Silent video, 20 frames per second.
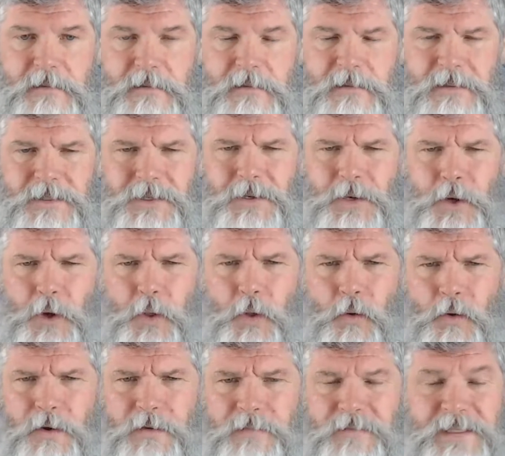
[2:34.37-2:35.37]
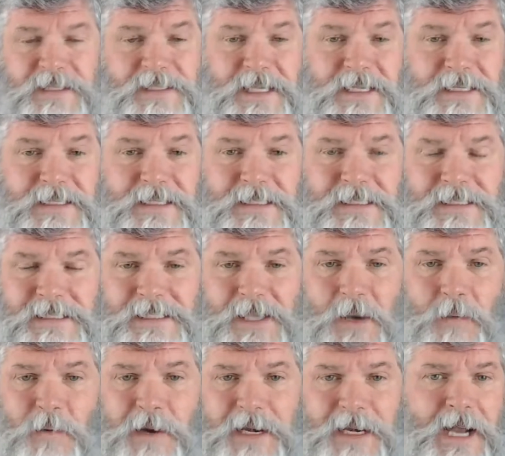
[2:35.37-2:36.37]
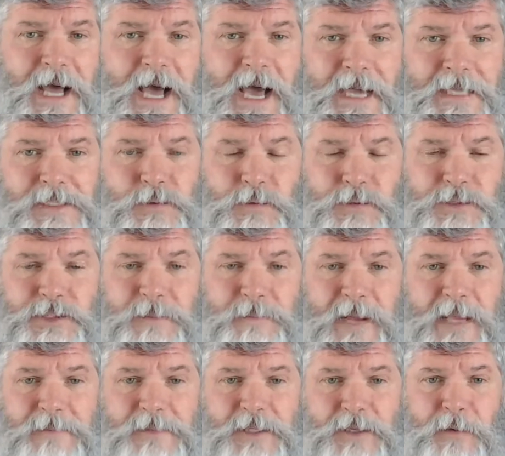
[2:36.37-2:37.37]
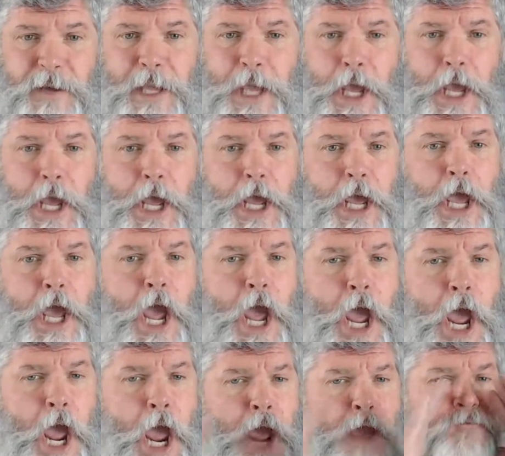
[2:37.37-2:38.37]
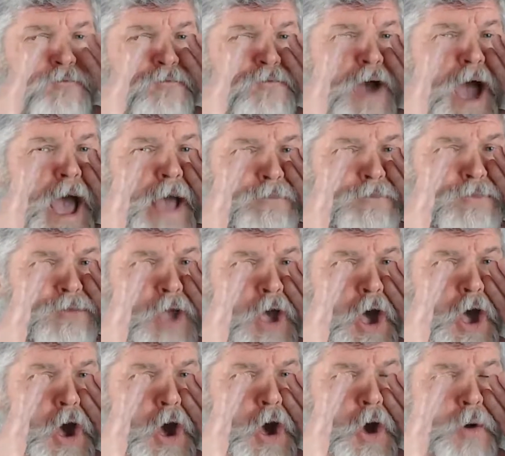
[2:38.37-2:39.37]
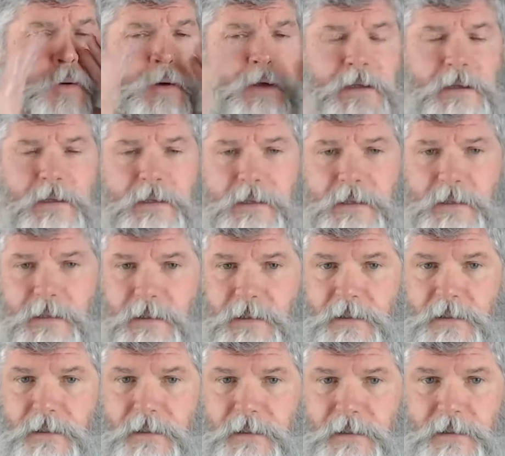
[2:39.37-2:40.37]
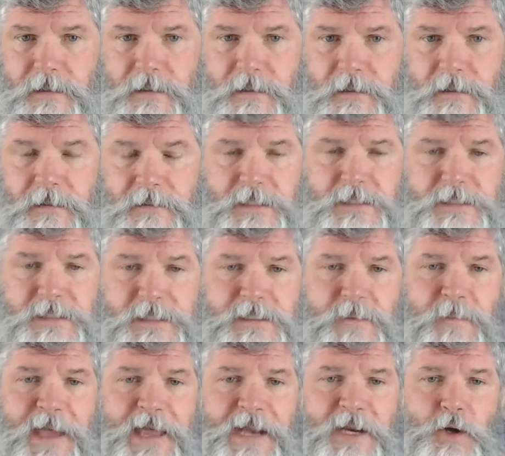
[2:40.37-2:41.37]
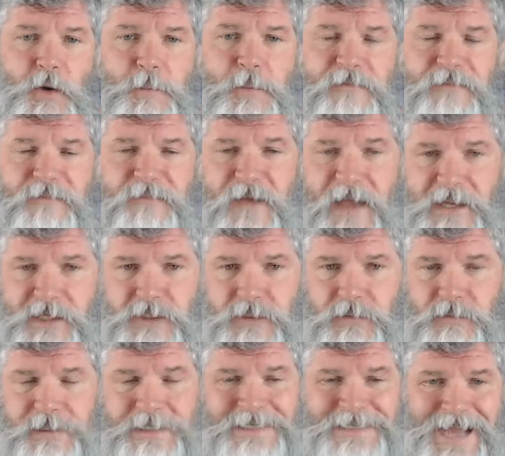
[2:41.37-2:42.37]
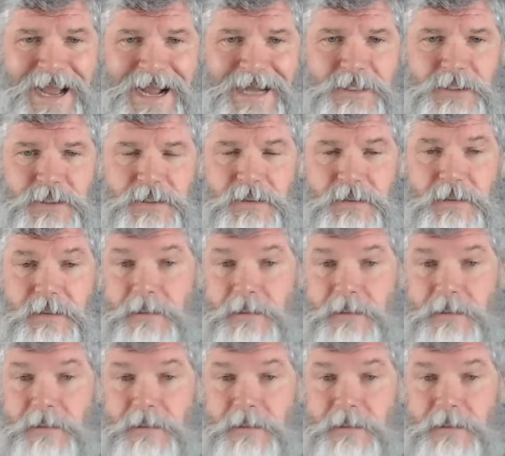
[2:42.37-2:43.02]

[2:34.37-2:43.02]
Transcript: Good Lord, this isn't someone in a high school gymnasium going, hey, fatso! This is a medical professional, a doctor